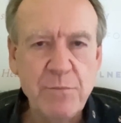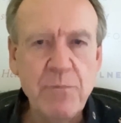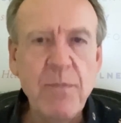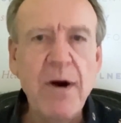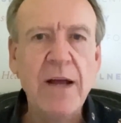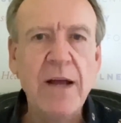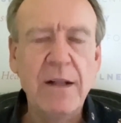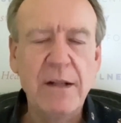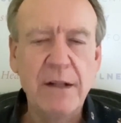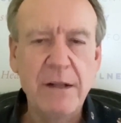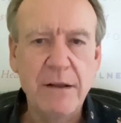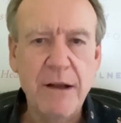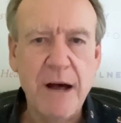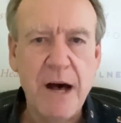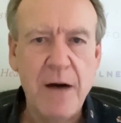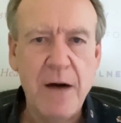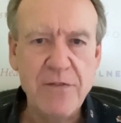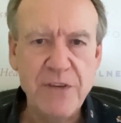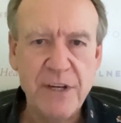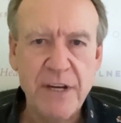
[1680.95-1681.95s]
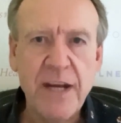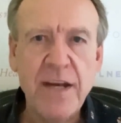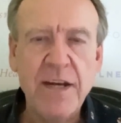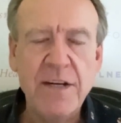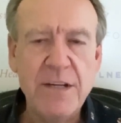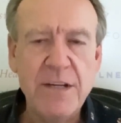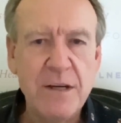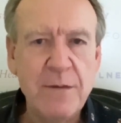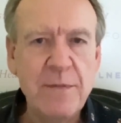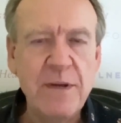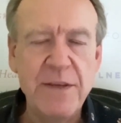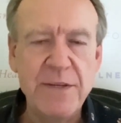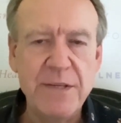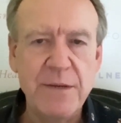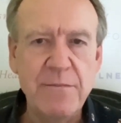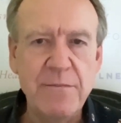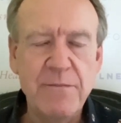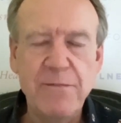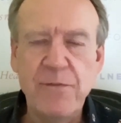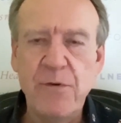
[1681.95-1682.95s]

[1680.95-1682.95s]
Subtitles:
model of genetic determinism